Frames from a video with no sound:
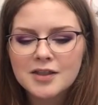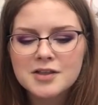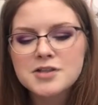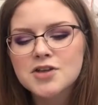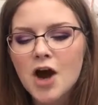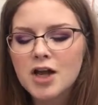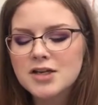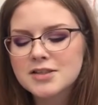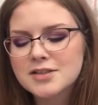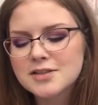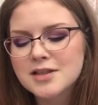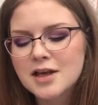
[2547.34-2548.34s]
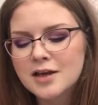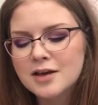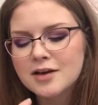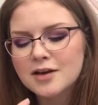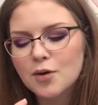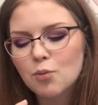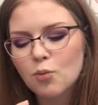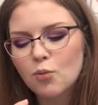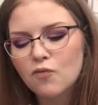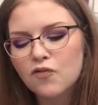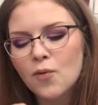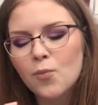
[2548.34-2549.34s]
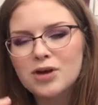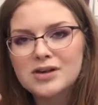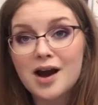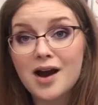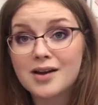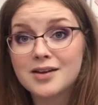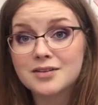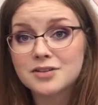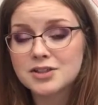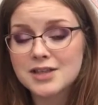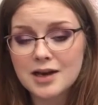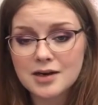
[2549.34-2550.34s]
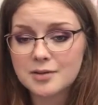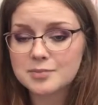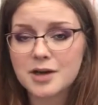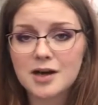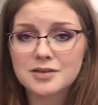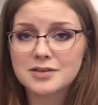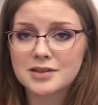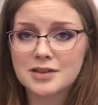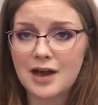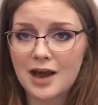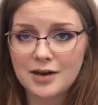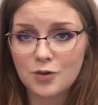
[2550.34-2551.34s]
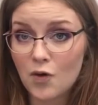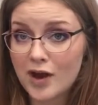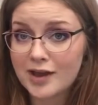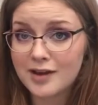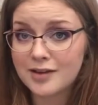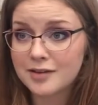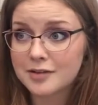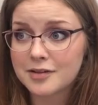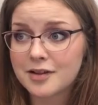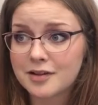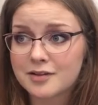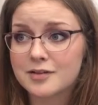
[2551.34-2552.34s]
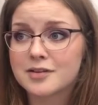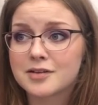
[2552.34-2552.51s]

this goddess is like, from what I understand, I'm not in any way like